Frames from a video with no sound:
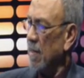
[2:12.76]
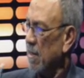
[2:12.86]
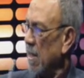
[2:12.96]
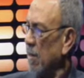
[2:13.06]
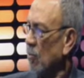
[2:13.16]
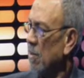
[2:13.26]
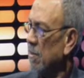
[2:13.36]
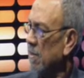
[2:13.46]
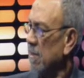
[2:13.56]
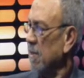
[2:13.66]
are
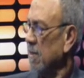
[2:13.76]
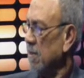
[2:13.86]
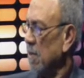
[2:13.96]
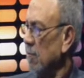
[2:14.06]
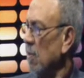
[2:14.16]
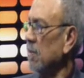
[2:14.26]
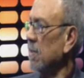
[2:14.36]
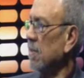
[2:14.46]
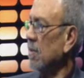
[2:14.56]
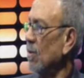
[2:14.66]
advantages and
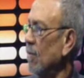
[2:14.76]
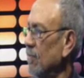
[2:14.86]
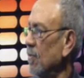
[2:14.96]
disadvantages of